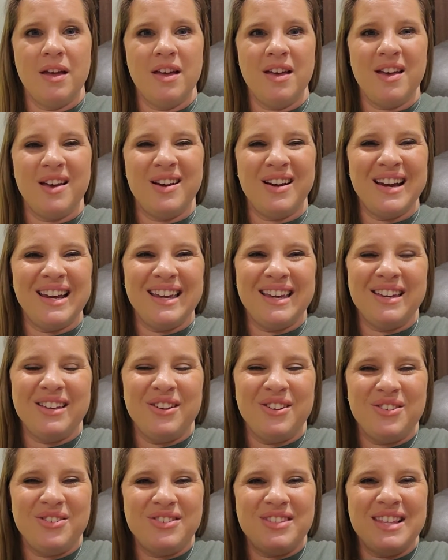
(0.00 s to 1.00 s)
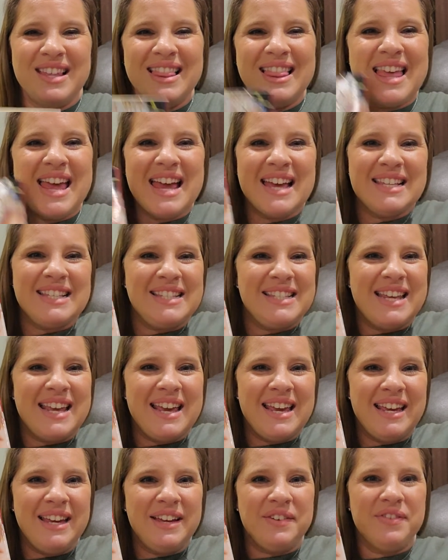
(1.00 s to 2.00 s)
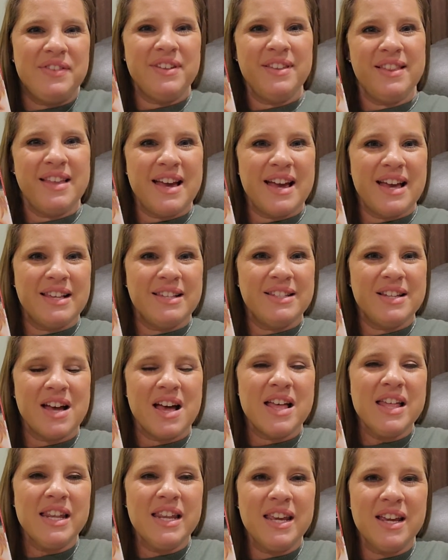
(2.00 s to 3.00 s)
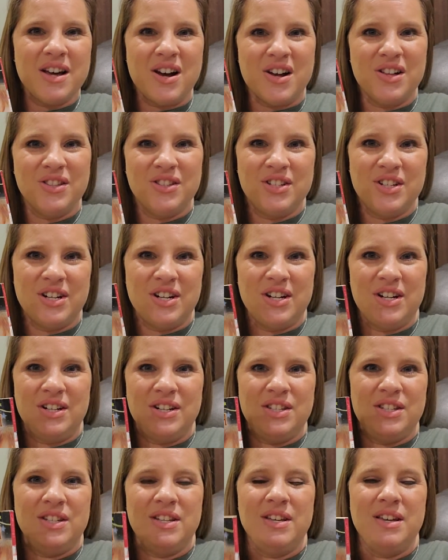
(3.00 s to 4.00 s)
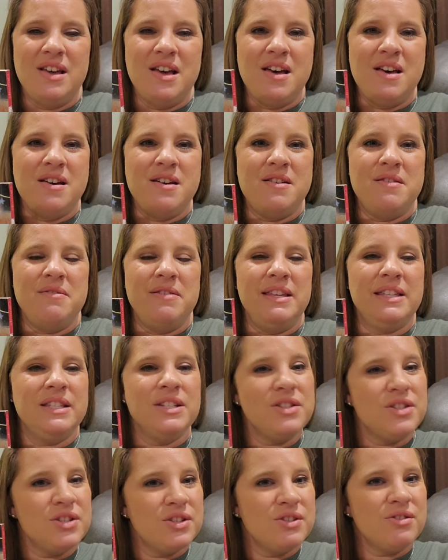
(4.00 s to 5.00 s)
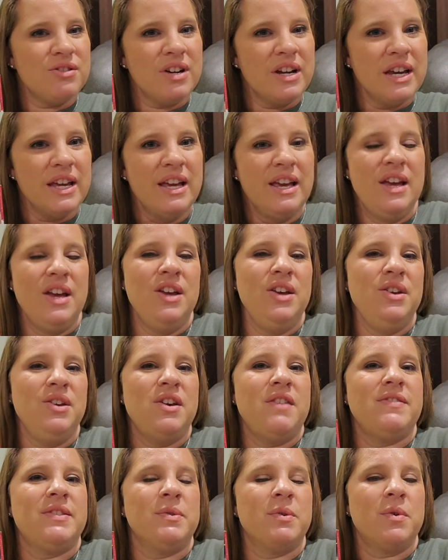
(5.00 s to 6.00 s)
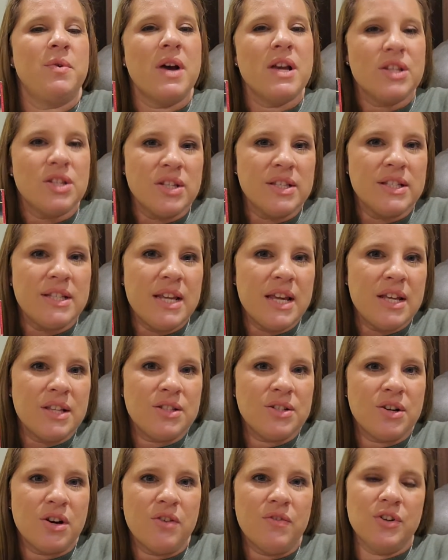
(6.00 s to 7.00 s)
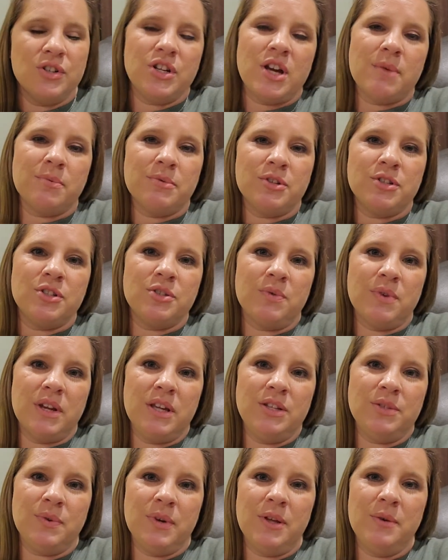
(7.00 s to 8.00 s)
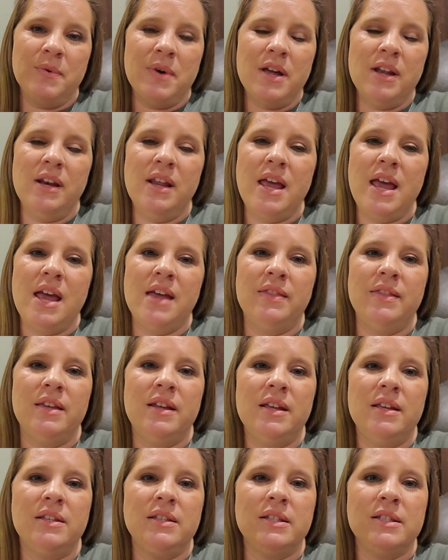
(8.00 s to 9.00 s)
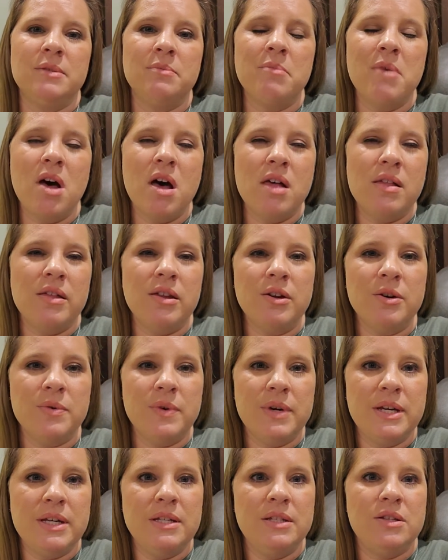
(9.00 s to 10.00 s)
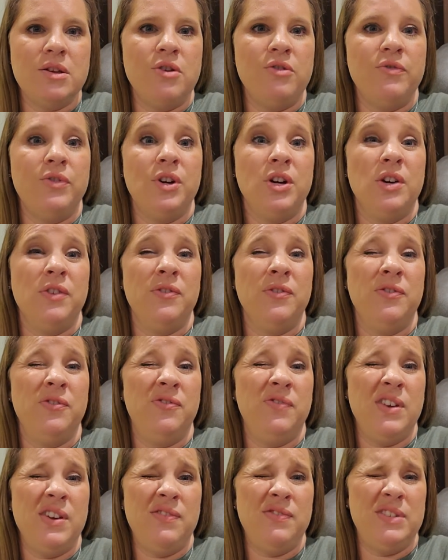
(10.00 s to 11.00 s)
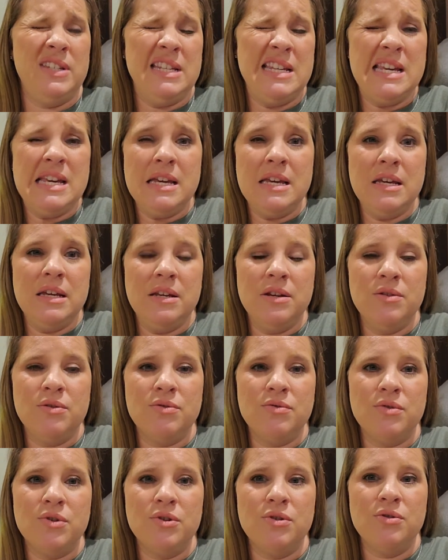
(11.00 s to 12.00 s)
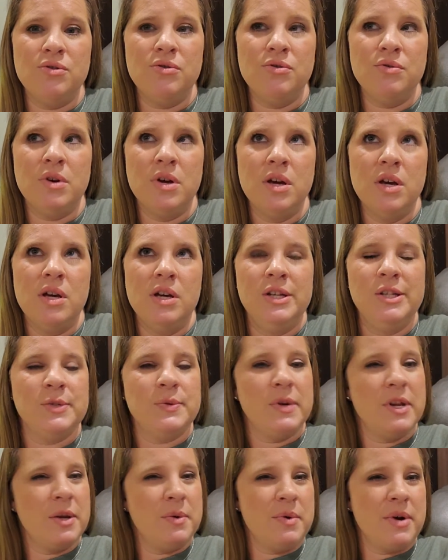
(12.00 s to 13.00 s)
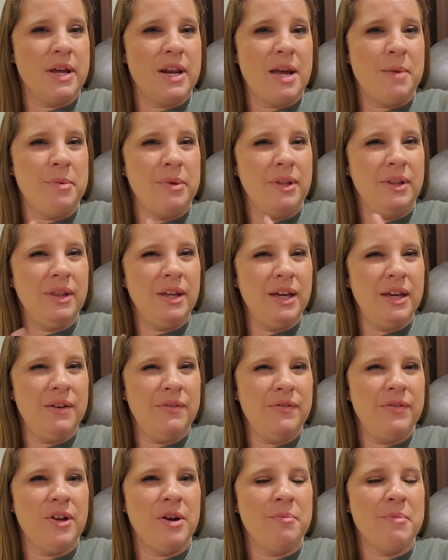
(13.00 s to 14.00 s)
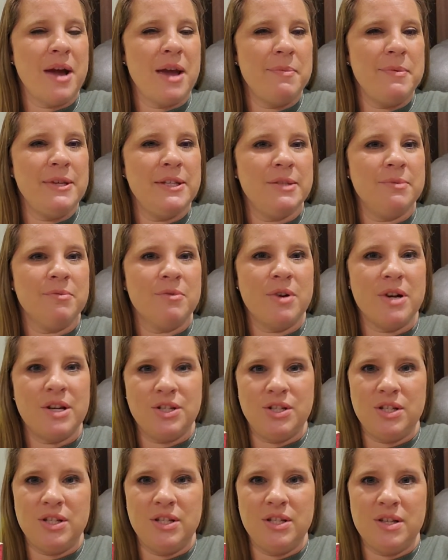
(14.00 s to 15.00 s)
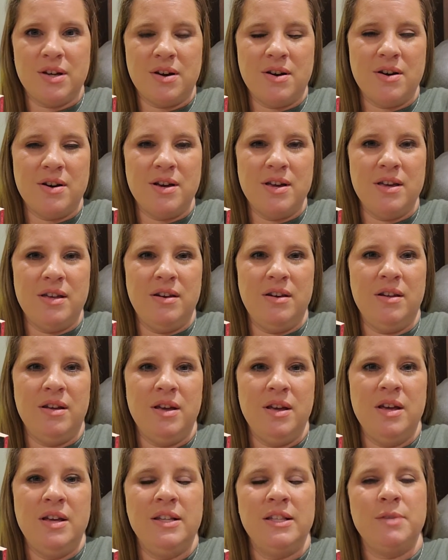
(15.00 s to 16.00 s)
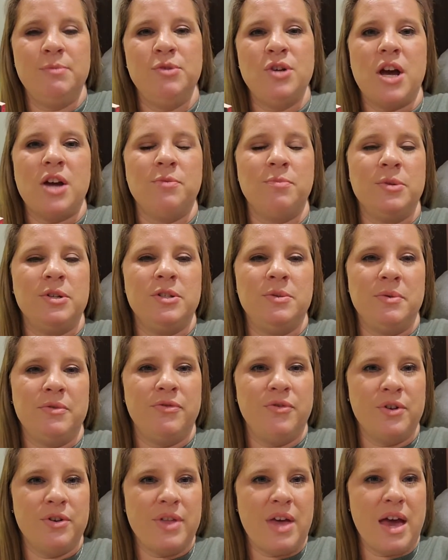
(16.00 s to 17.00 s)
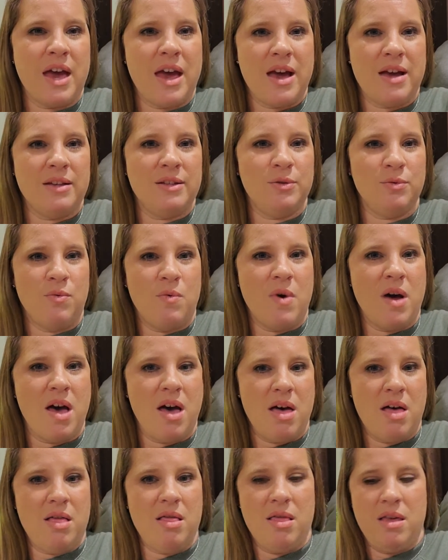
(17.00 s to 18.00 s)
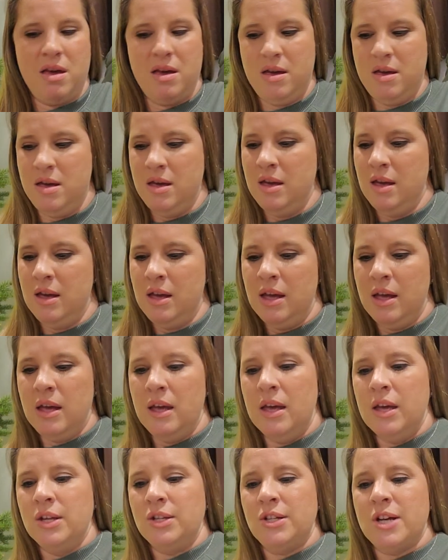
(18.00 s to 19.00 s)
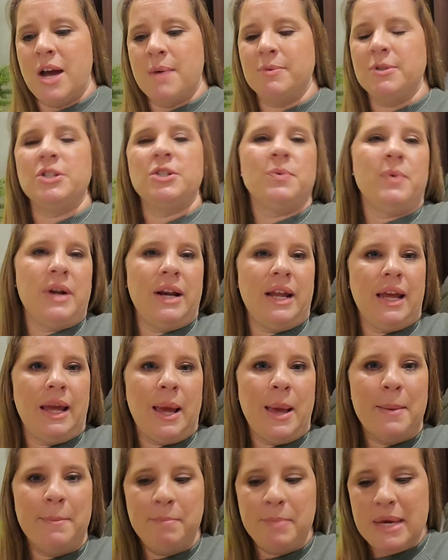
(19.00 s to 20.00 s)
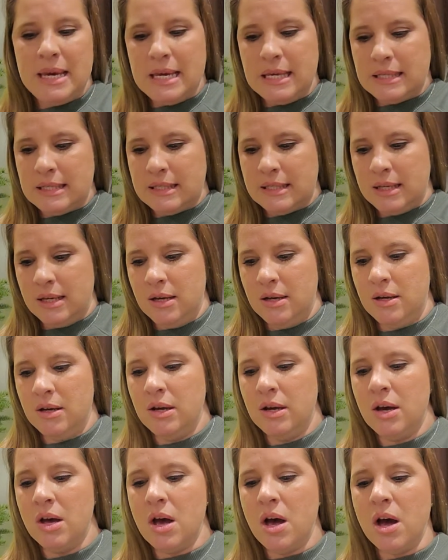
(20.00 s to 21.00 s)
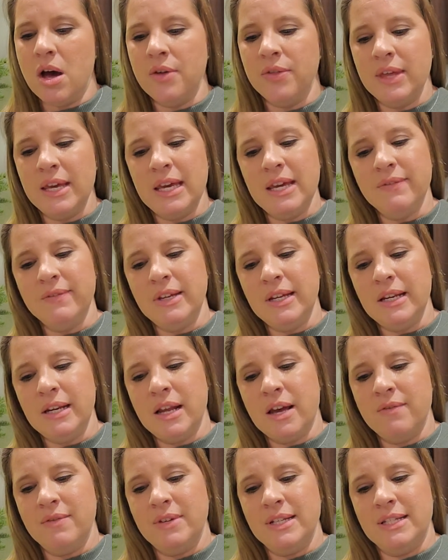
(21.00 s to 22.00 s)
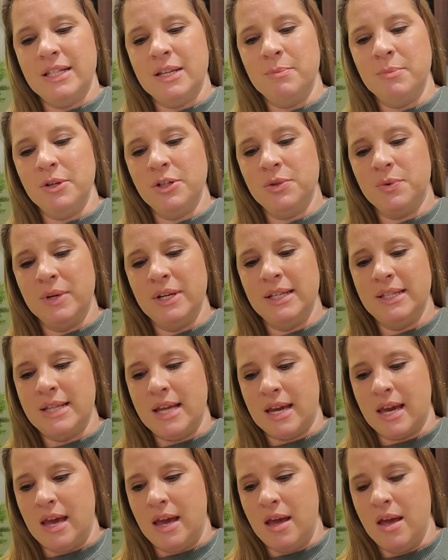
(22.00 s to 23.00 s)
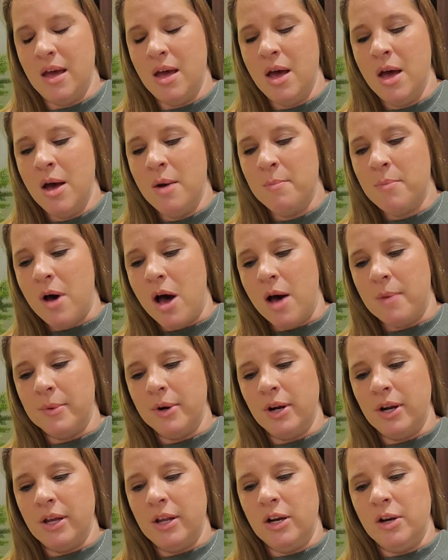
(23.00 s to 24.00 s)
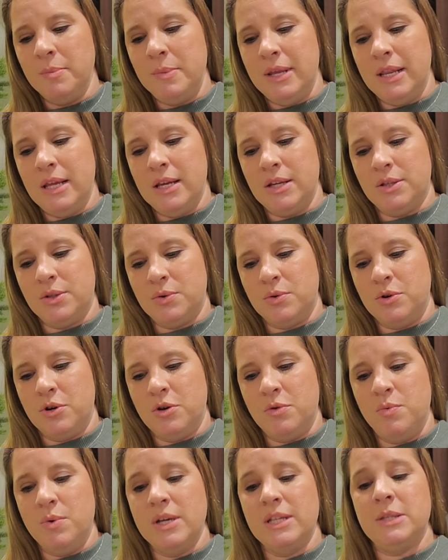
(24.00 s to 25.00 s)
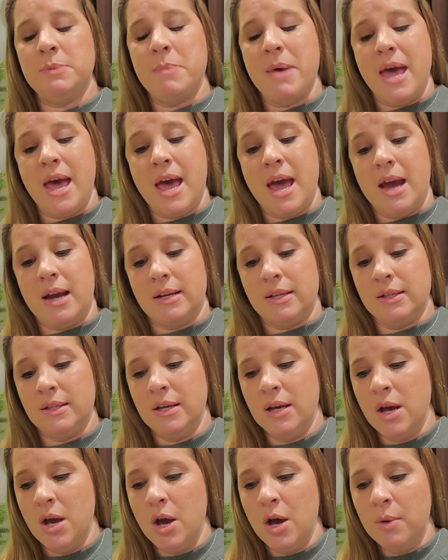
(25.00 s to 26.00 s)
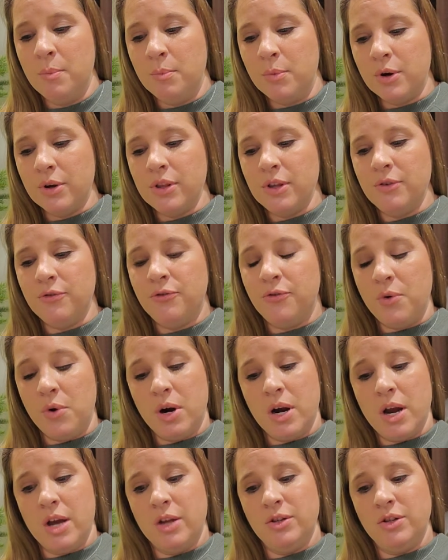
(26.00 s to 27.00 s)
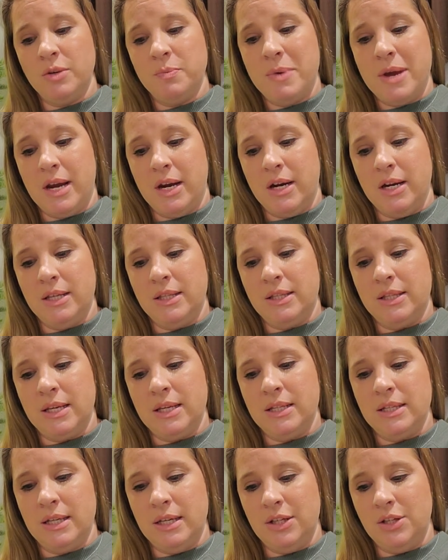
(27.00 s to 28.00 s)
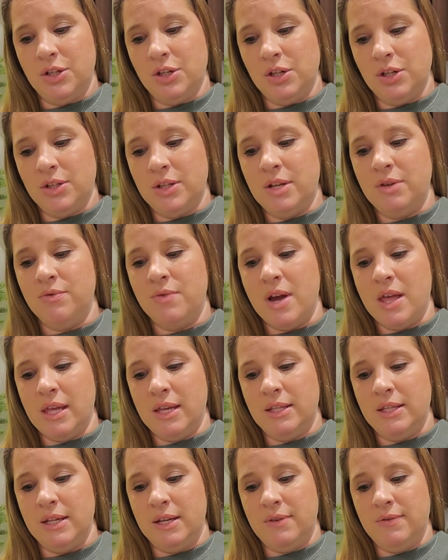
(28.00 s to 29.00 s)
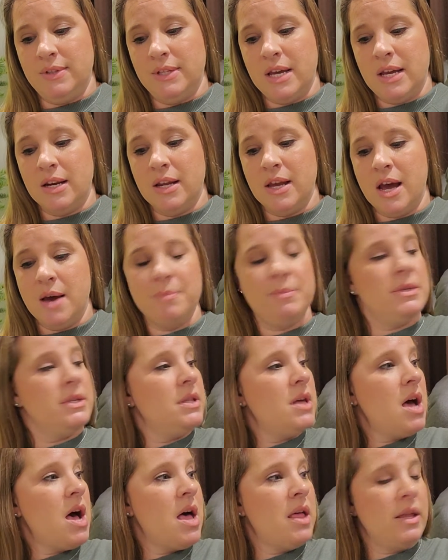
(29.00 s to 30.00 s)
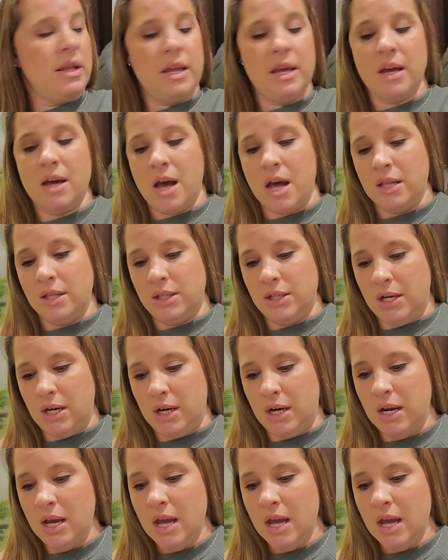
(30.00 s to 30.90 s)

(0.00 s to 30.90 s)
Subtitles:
All right, kiddos, last day of the last holiday concert. Listen to the story. You have some questions to answer over chapters 20, 21, and then a small little quiz over 15 through 21. I believe there might be some questions on some chapters before that as well. Chapter 20, Peace. On the evening of December 22nd, Palmer Intermediate School was packed. More than 400 parents and teachers and relatives had come to the holiday concert.